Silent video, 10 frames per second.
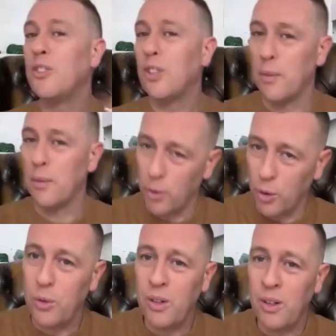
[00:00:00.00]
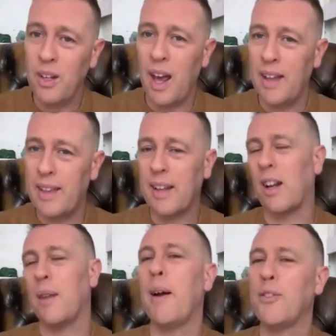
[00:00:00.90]
to the moon and that
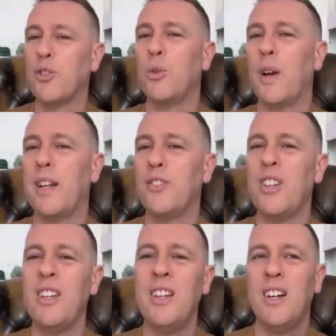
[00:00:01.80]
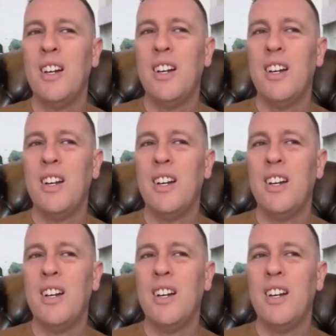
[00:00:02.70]
kind of magical energy,